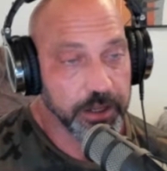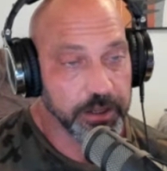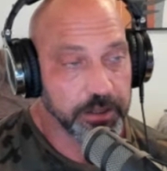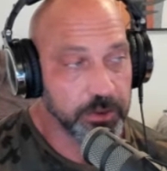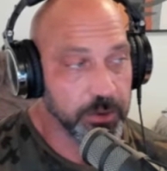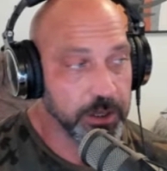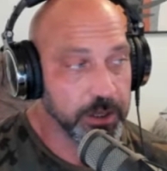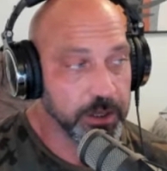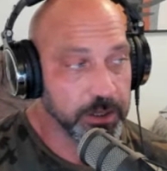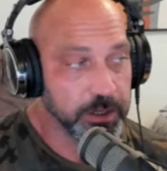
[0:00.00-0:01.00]
do.
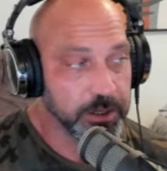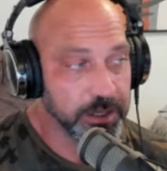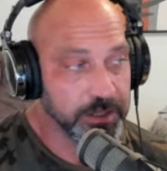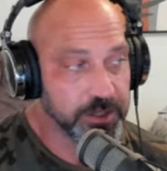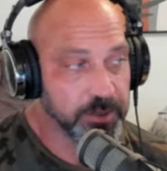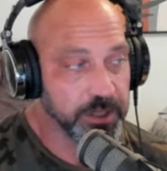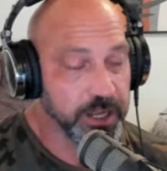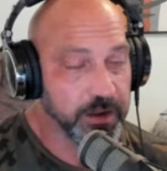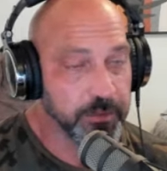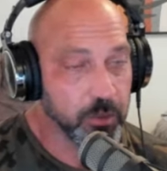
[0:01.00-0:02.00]
It's something that
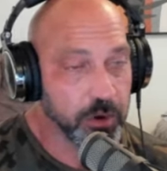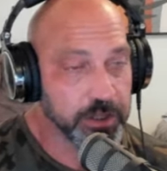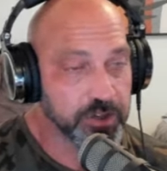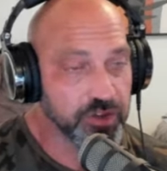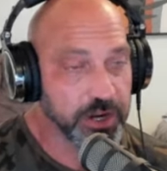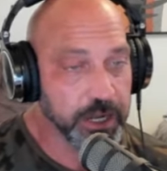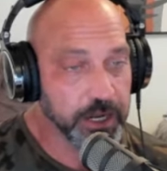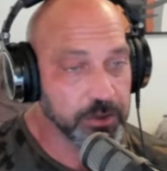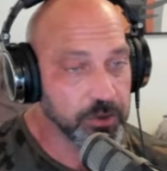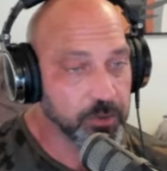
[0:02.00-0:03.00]
I've been wanting to try to get
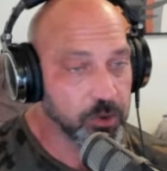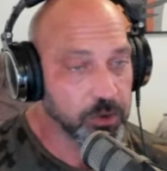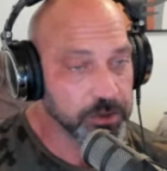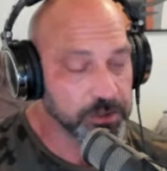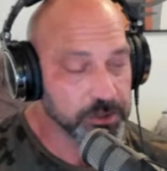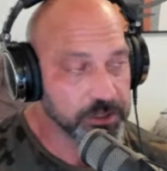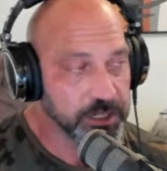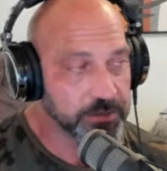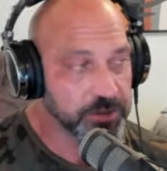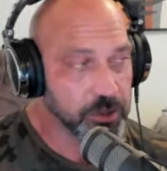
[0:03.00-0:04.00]
into more, is instead
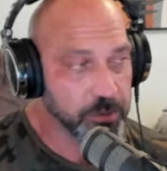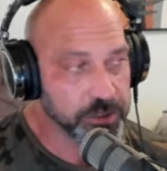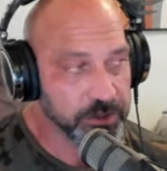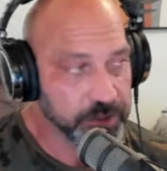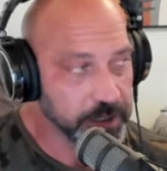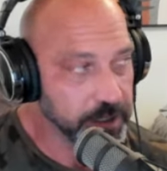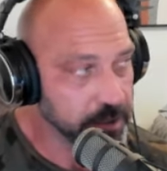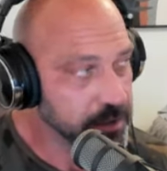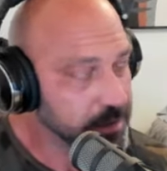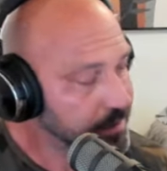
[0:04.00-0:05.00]
of so much on the
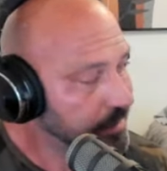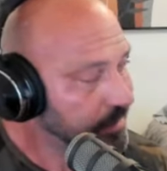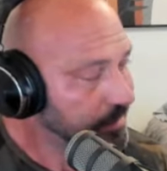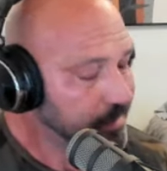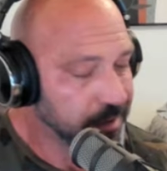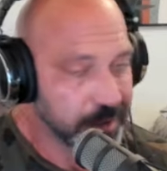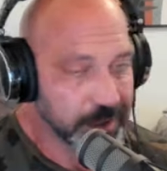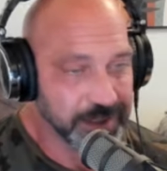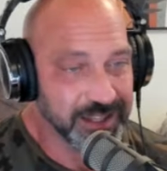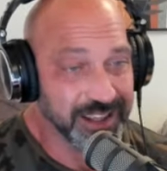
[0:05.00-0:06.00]

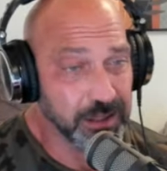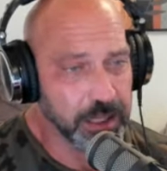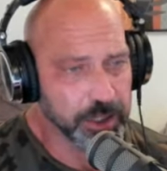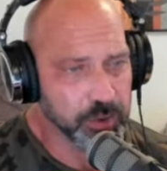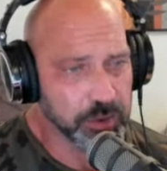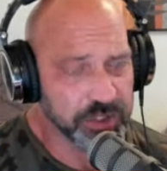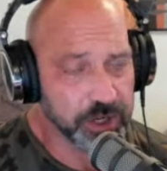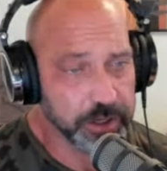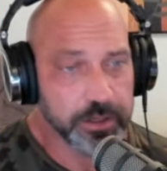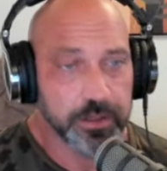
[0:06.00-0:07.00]
it's the intellectual
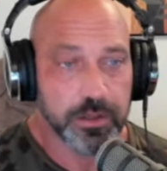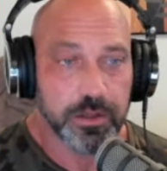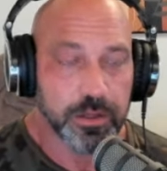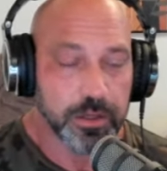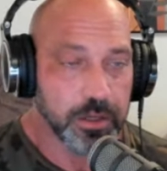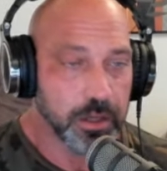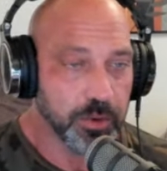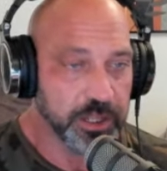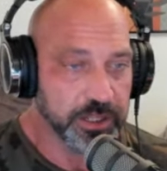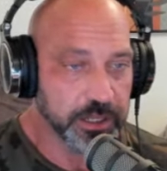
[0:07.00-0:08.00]
side. Well,
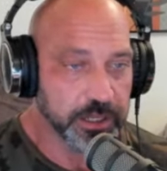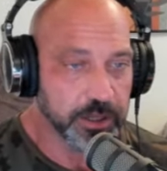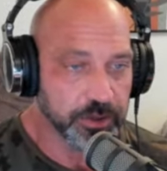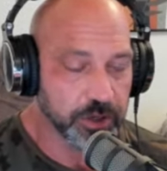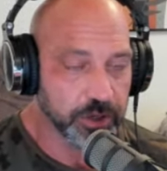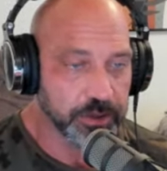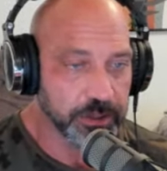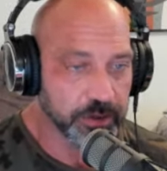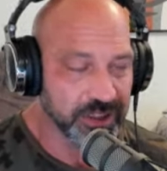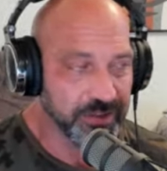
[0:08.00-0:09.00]
like, mm-hmm. start
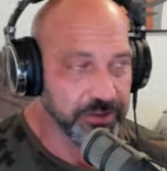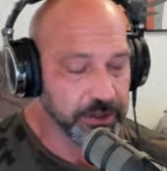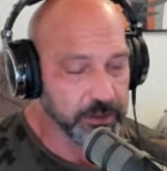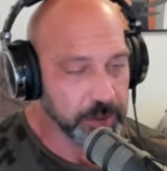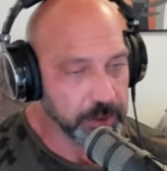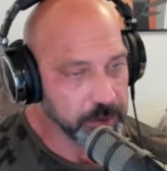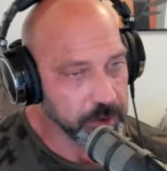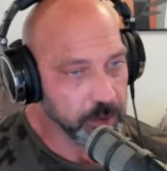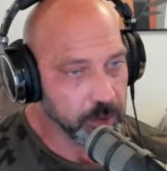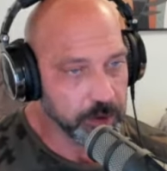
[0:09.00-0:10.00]
delving into maybe a little
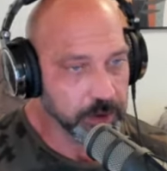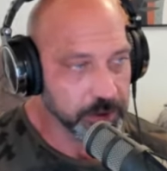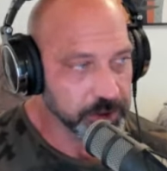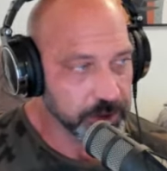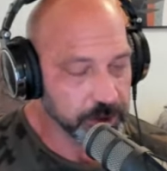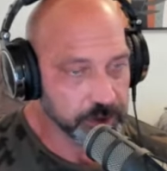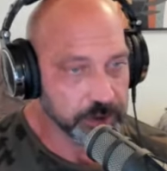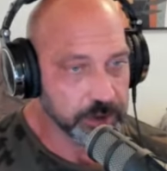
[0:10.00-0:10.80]
bit more spiritual